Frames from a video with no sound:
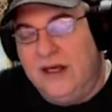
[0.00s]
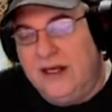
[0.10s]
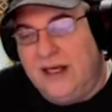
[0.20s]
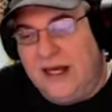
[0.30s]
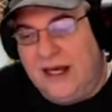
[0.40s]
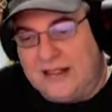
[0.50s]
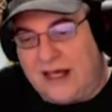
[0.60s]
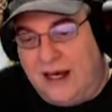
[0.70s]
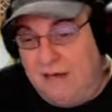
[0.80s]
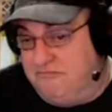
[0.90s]
it
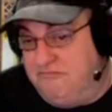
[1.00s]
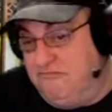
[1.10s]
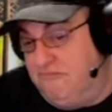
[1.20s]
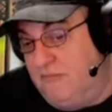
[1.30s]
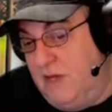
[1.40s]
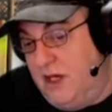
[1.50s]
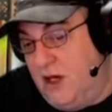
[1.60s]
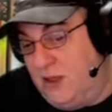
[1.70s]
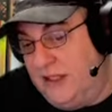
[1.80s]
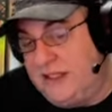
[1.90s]

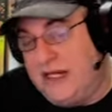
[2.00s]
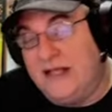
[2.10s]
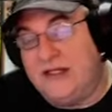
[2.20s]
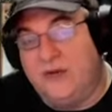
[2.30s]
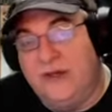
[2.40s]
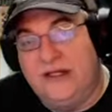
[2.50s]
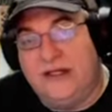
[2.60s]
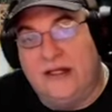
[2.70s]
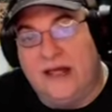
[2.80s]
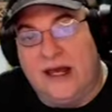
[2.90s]
only stands to
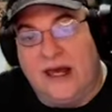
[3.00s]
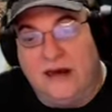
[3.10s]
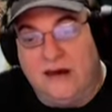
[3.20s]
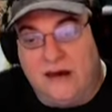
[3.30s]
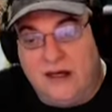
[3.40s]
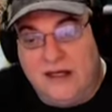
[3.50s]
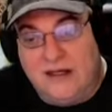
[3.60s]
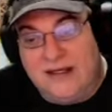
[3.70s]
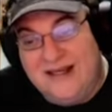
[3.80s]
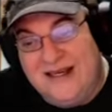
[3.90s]
reason that a
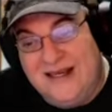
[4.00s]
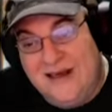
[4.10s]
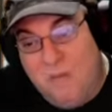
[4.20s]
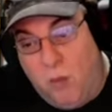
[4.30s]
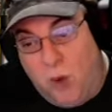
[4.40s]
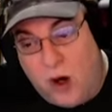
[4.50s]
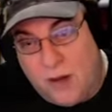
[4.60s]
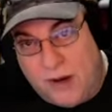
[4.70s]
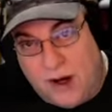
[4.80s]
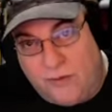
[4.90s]
more
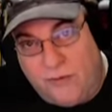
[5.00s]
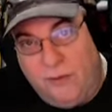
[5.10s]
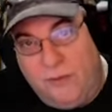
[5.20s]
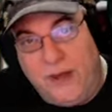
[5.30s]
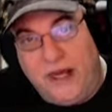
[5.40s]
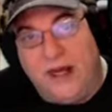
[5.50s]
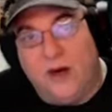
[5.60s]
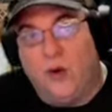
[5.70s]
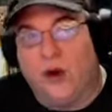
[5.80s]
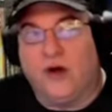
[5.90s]
powerful being
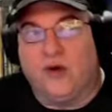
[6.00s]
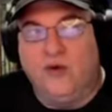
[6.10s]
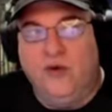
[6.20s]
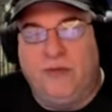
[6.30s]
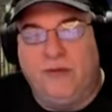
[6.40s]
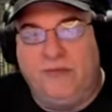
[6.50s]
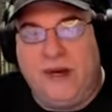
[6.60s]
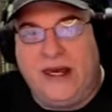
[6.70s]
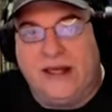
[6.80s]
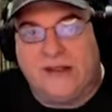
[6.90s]
or group of
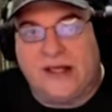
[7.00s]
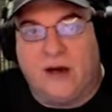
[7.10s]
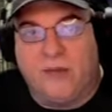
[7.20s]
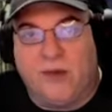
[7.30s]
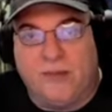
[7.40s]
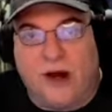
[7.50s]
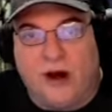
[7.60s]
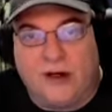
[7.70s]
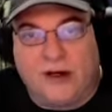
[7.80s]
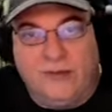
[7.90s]
beings that are more
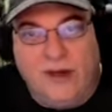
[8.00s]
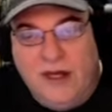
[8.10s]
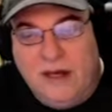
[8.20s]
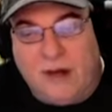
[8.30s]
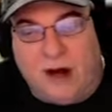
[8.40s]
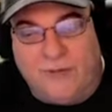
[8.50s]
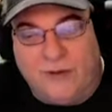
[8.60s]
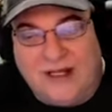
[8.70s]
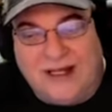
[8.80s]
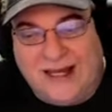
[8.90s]
power, powerful
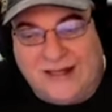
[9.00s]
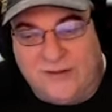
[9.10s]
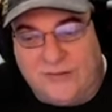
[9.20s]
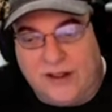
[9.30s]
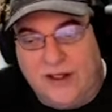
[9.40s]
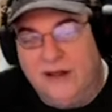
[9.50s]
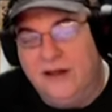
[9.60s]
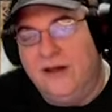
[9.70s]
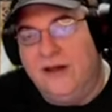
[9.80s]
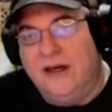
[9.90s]
collectively
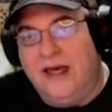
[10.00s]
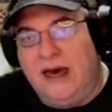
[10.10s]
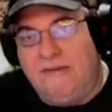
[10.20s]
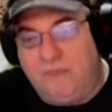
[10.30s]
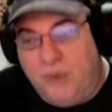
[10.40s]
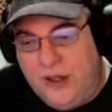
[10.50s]
have put